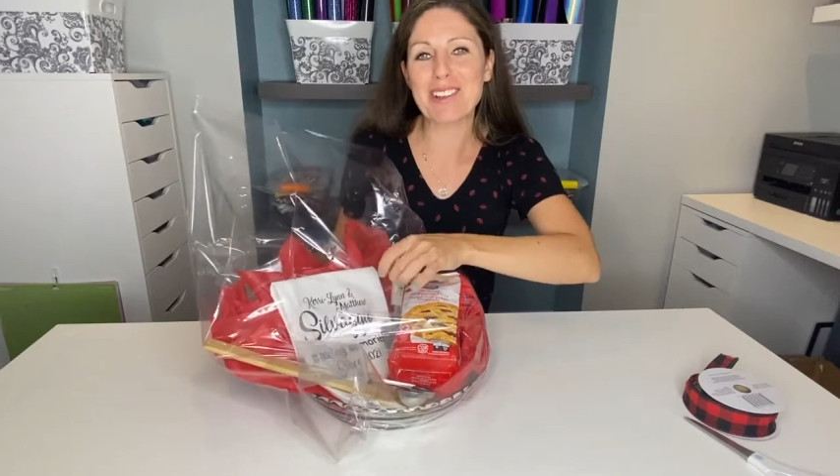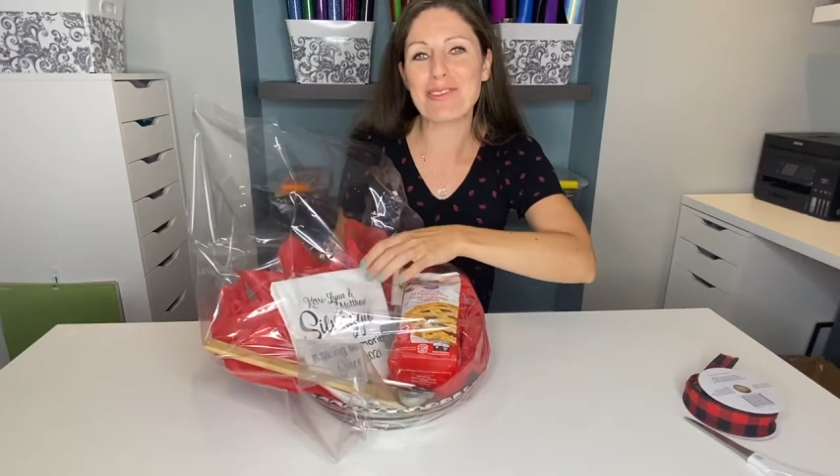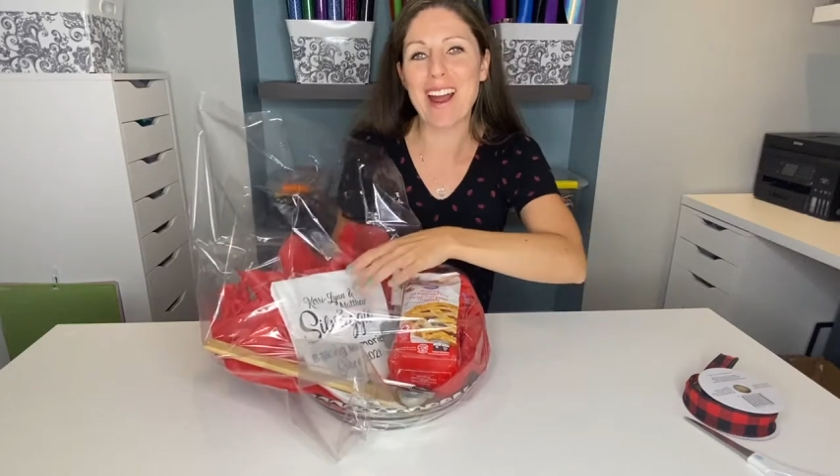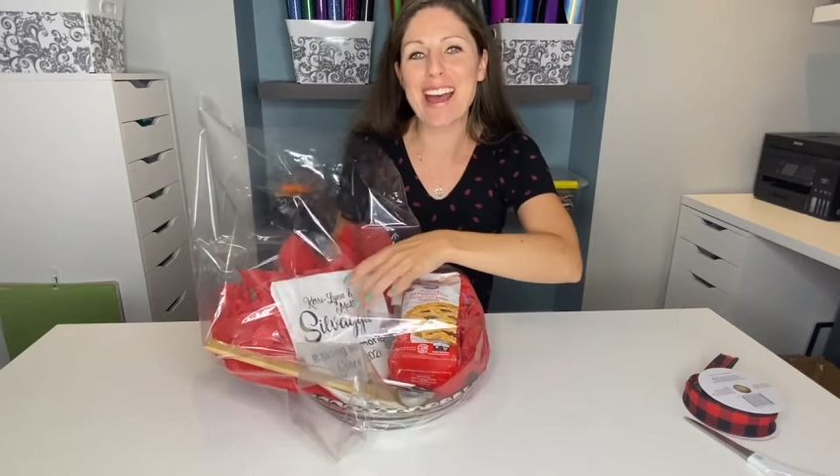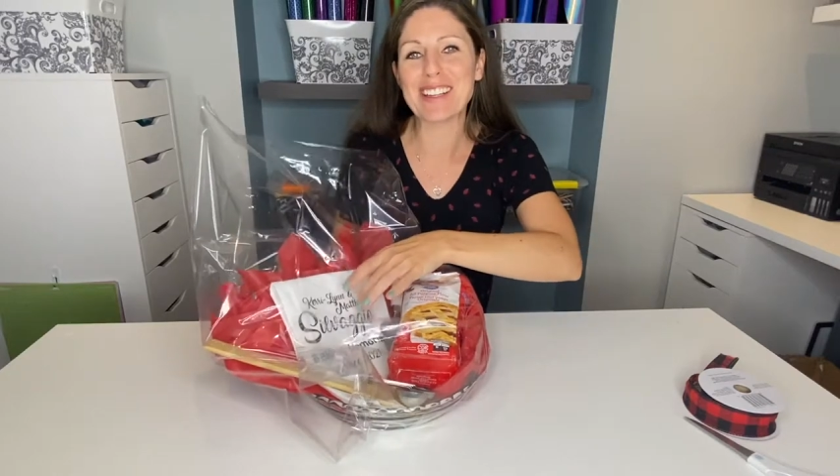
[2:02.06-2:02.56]

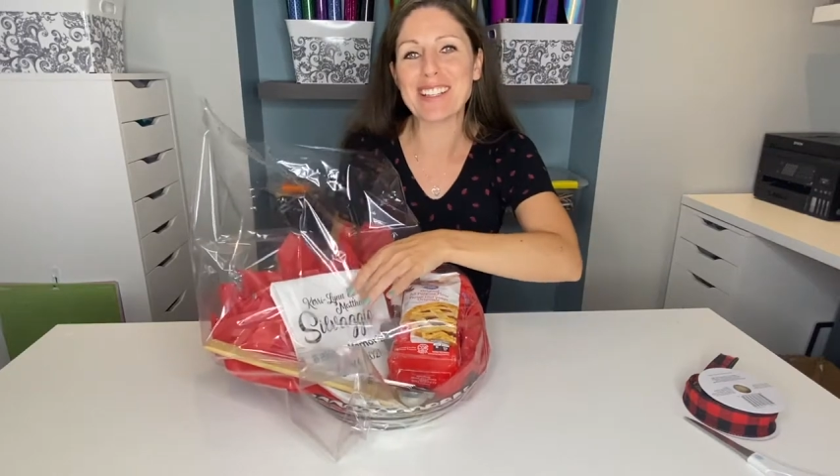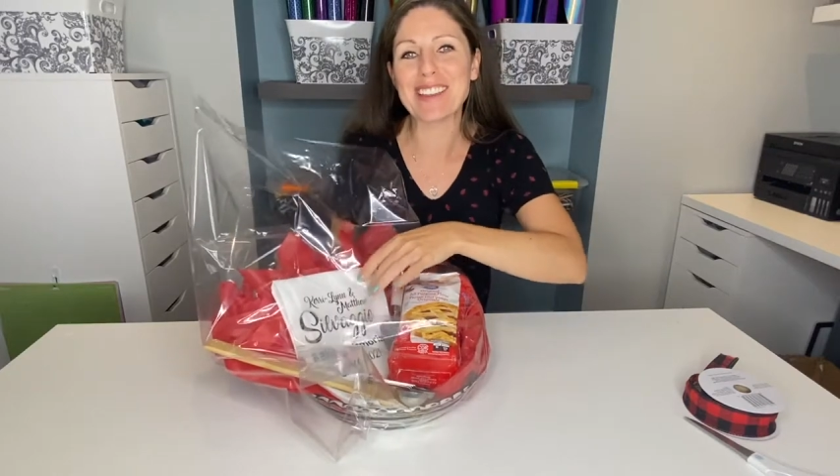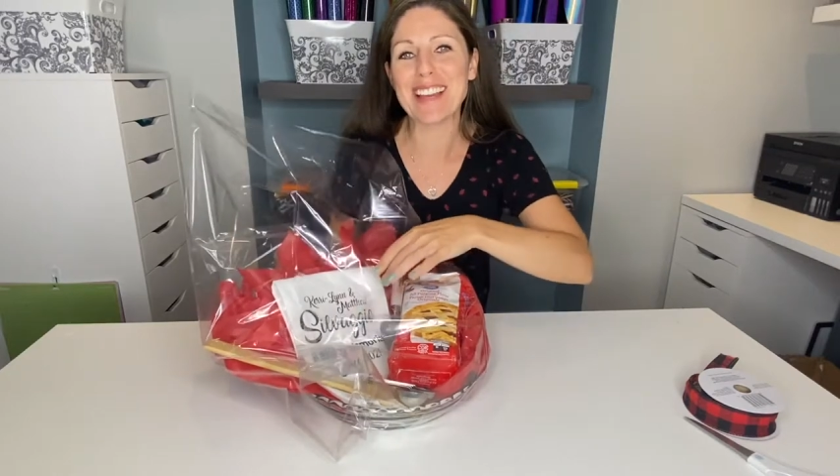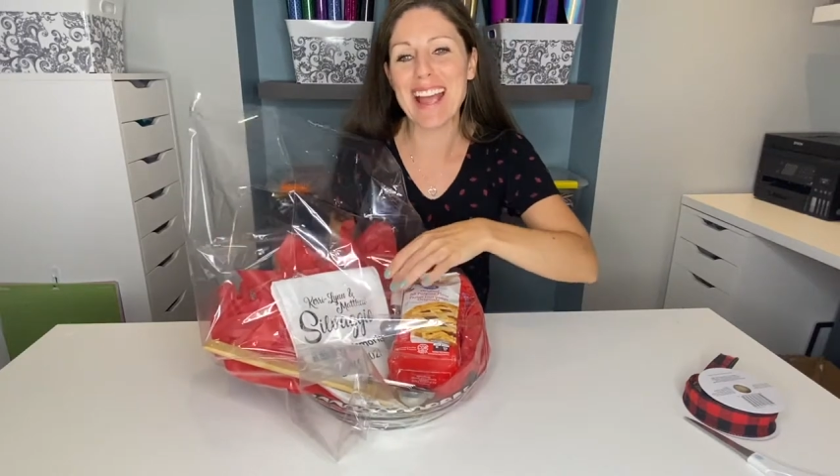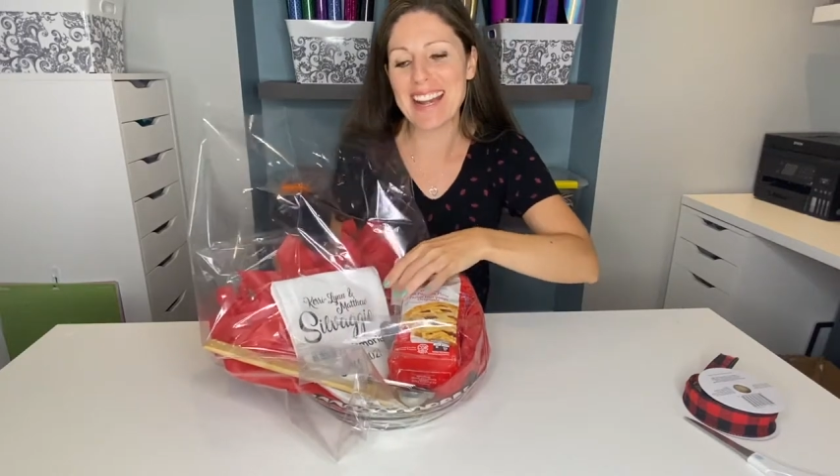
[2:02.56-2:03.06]
rather
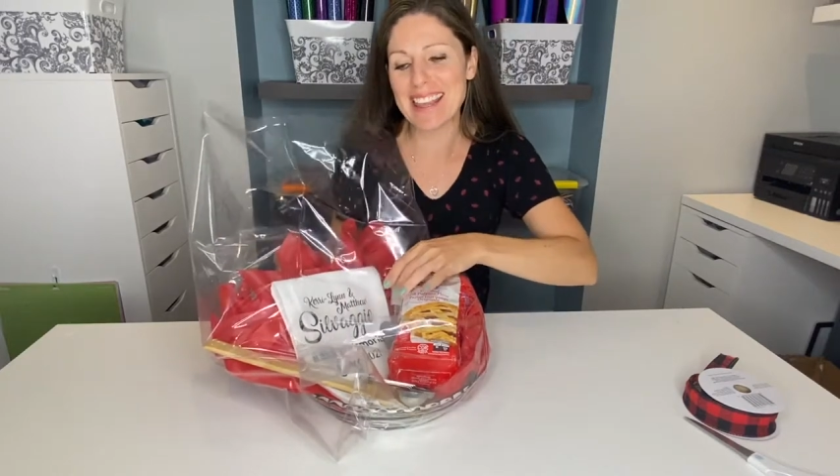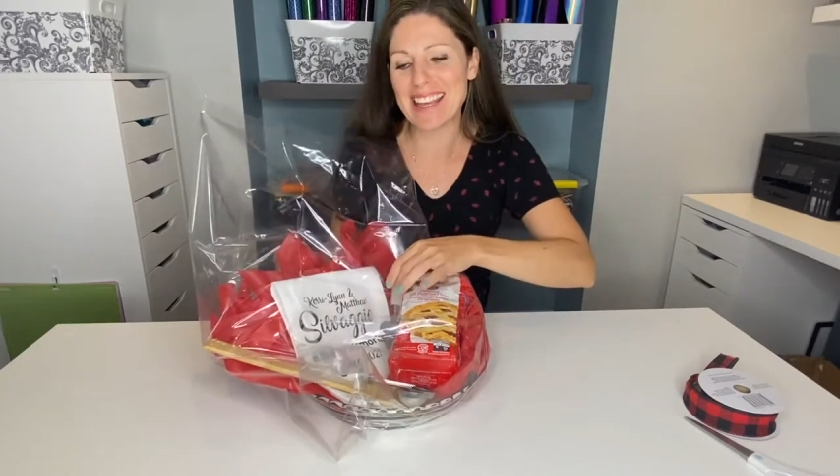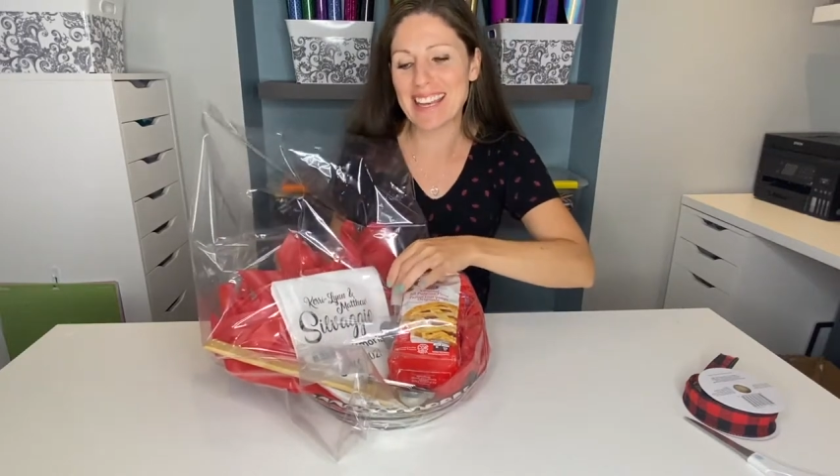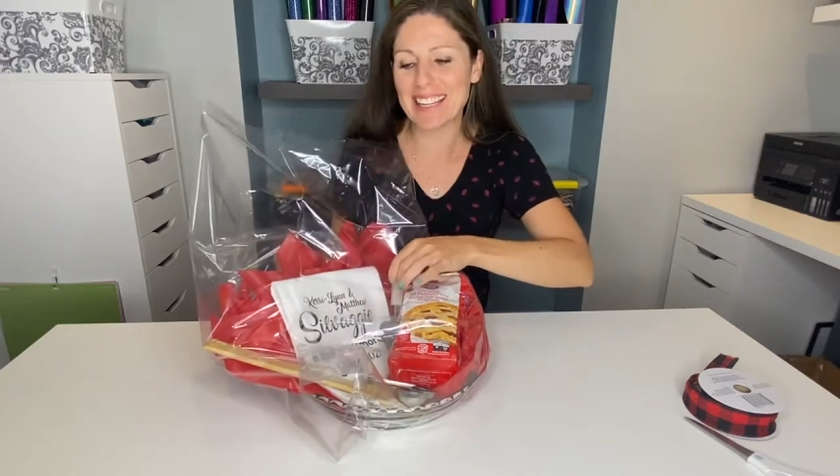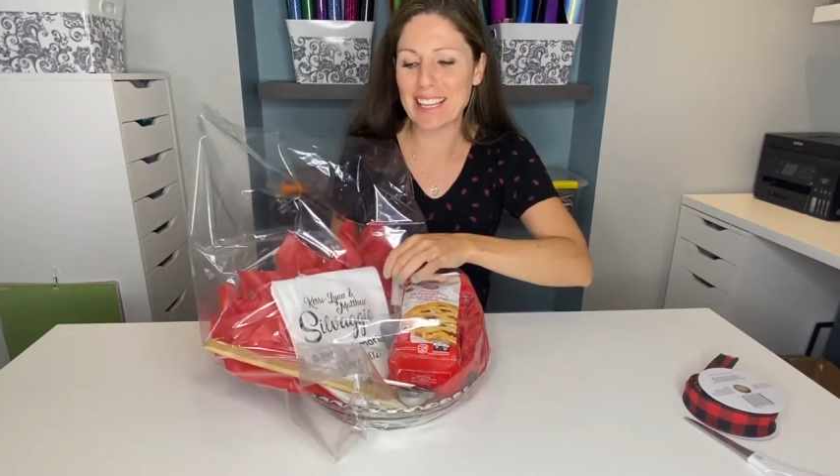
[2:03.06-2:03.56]
than
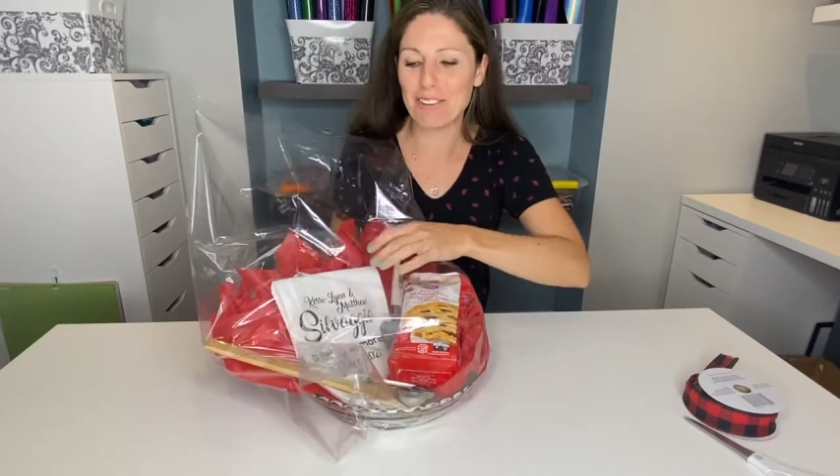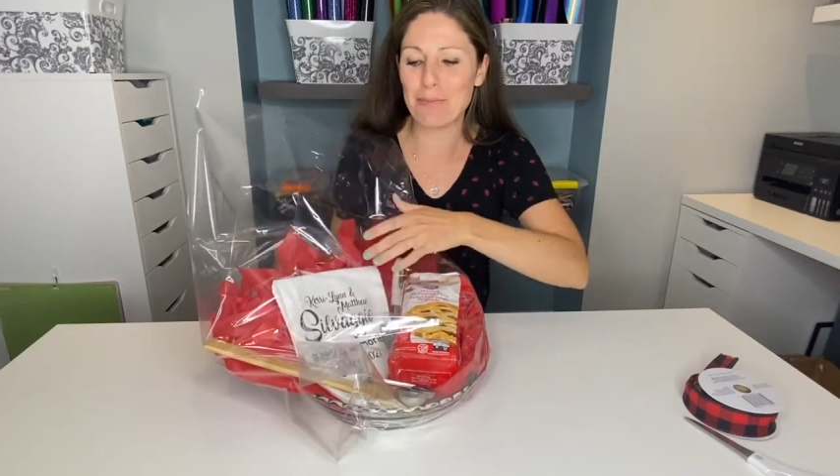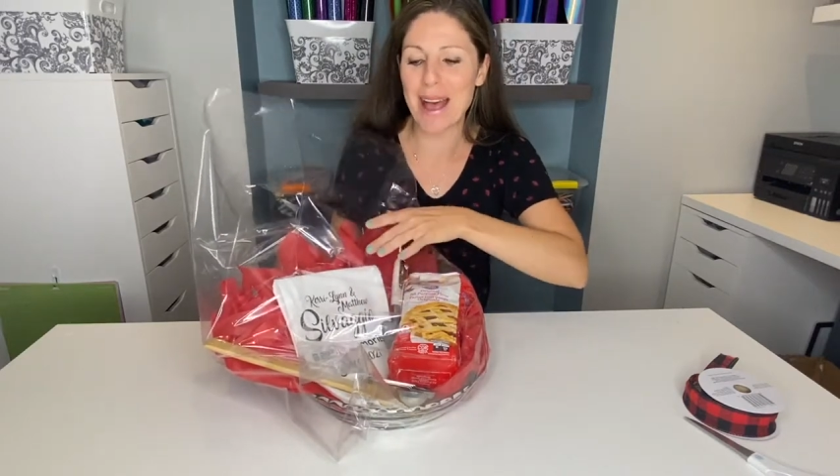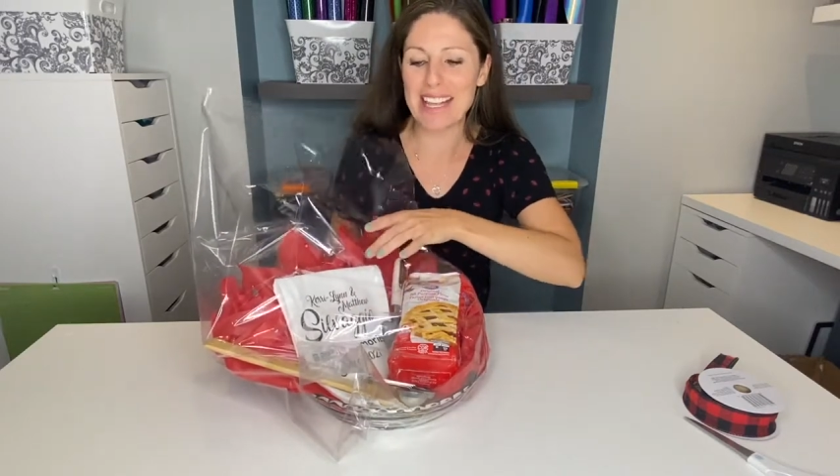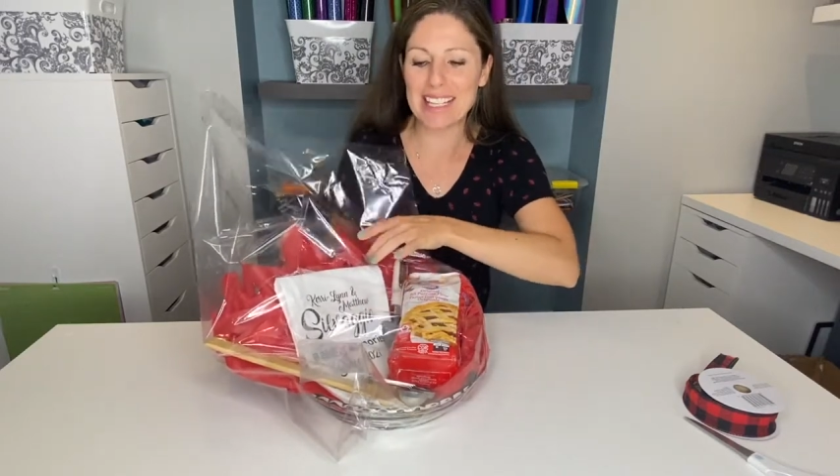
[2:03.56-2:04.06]
the gift
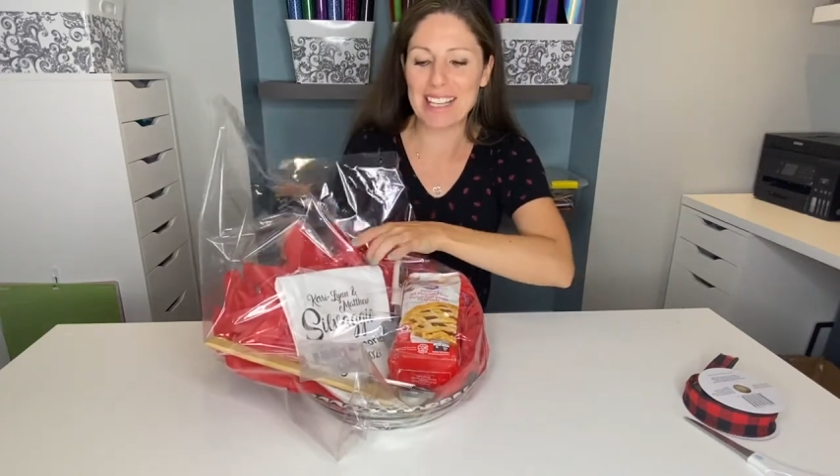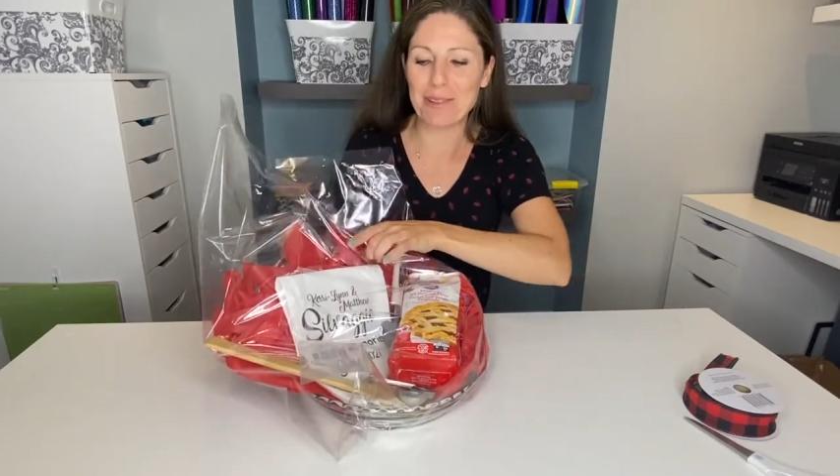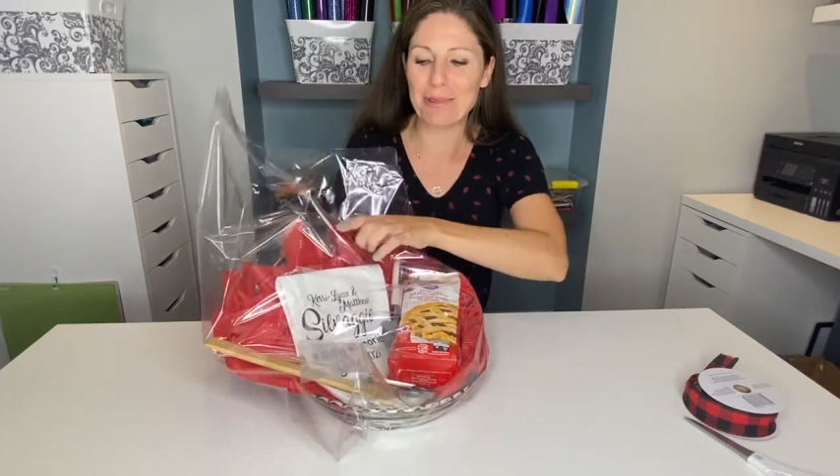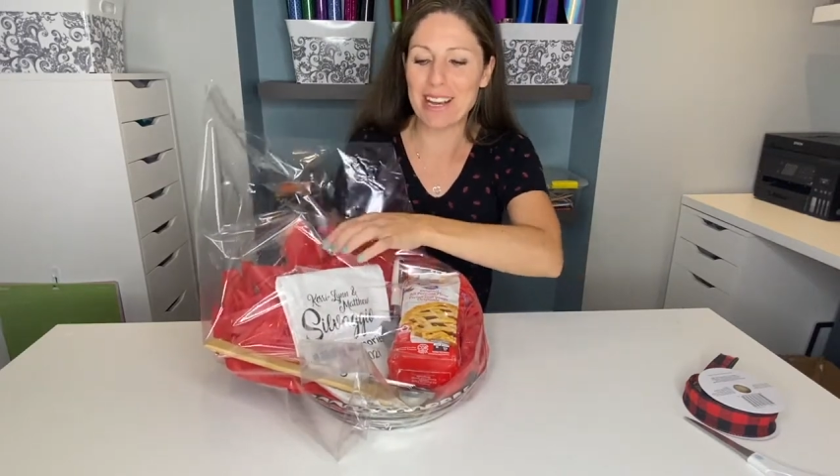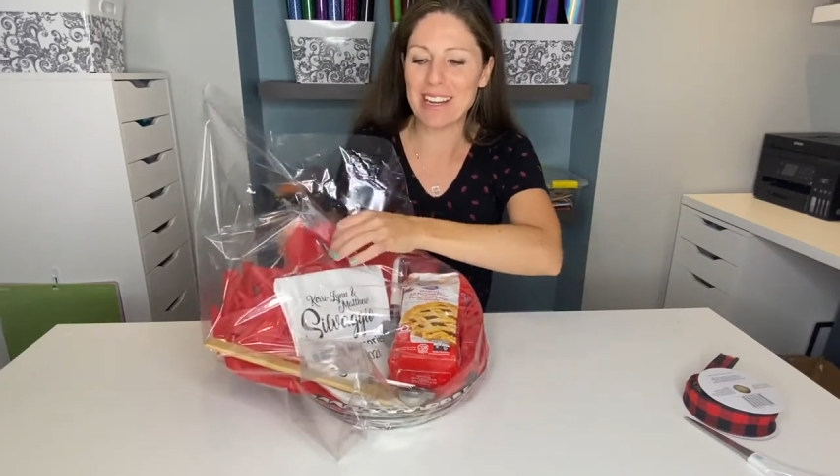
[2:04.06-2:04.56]
basket
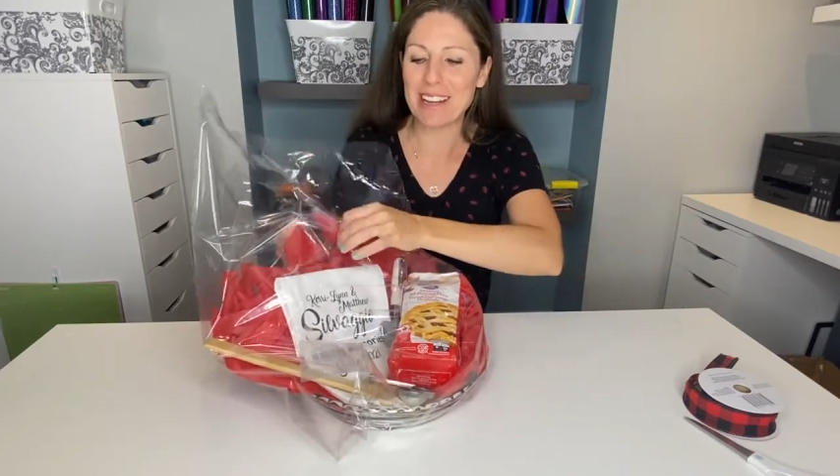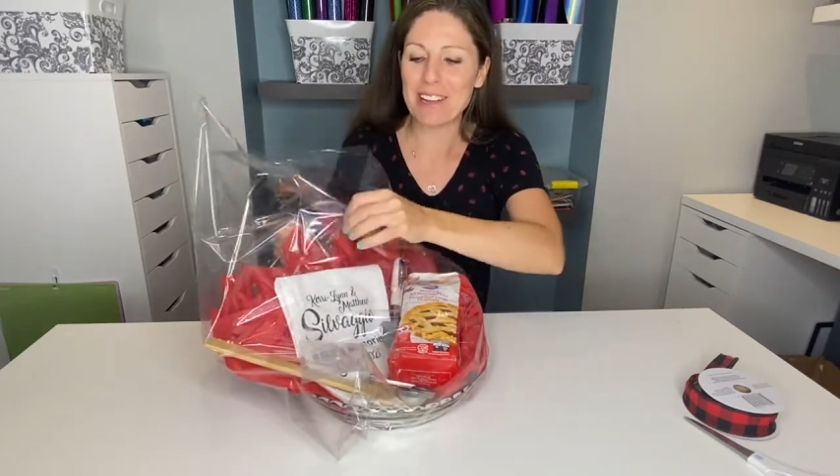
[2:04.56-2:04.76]
one,